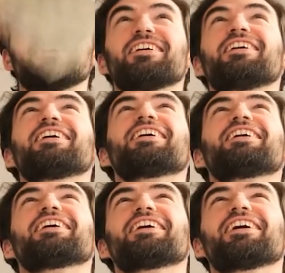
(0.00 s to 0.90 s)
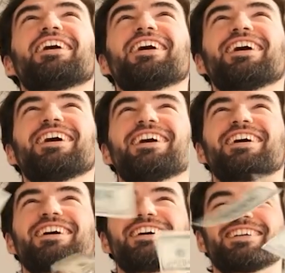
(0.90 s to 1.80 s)
opportunity and
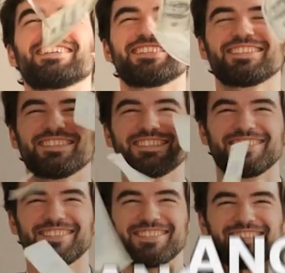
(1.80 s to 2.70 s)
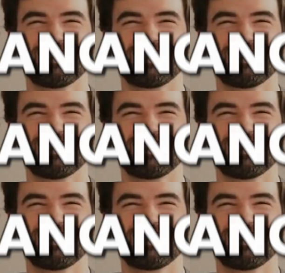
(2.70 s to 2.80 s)
includes advanced